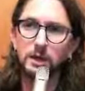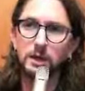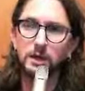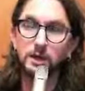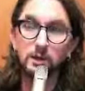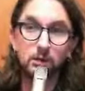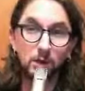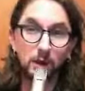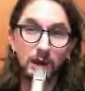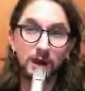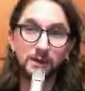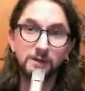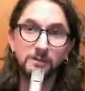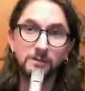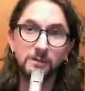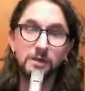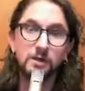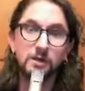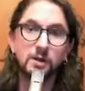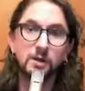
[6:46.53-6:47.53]
uh, who
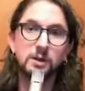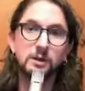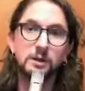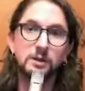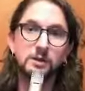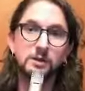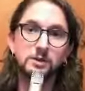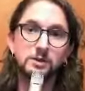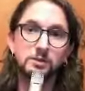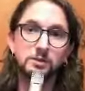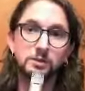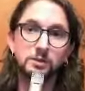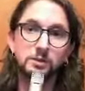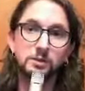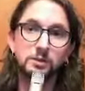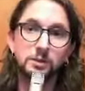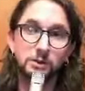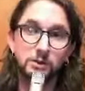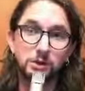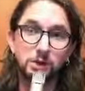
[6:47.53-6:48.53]
has been calling into the
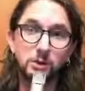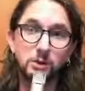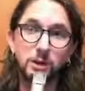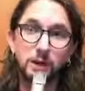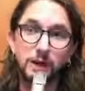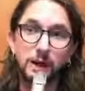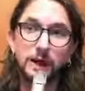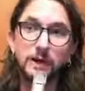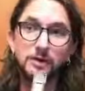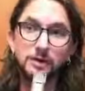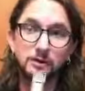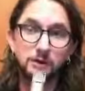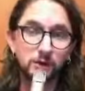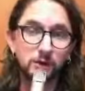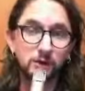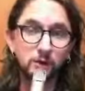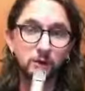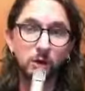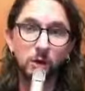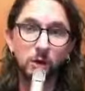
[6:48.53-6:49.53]
Ruin This Show. I'd ask
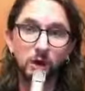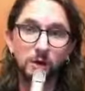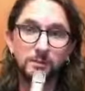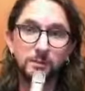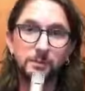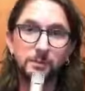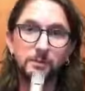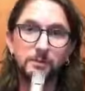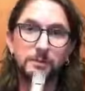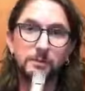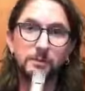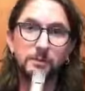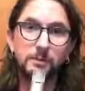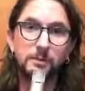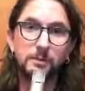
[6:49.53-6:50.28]
you to grow up.